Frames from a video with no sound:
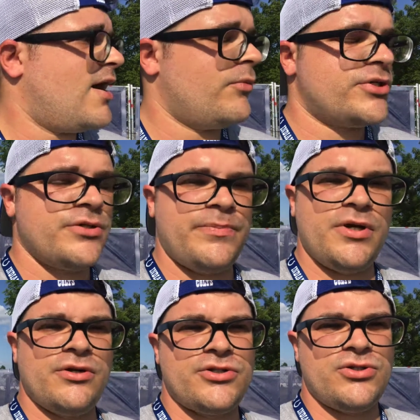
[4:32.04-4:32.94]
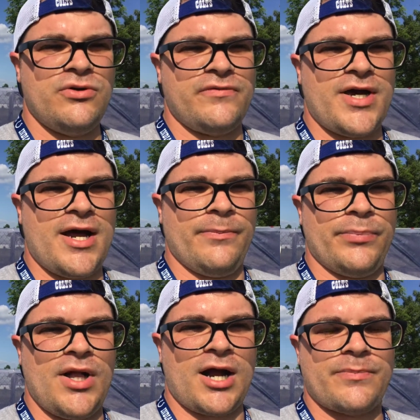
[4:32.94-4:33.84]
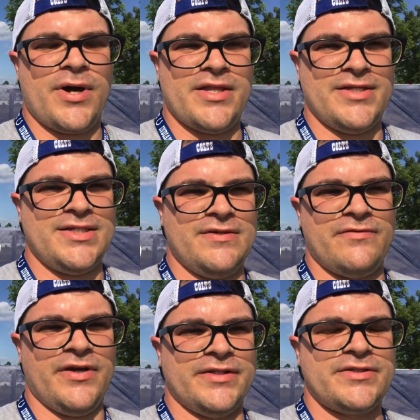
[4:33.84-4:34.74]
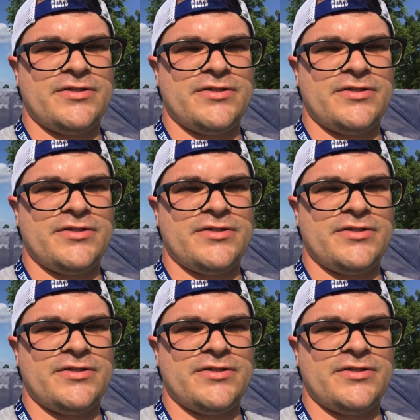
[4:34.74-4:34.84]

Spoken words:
which appeared to have gotten blocked by the defense.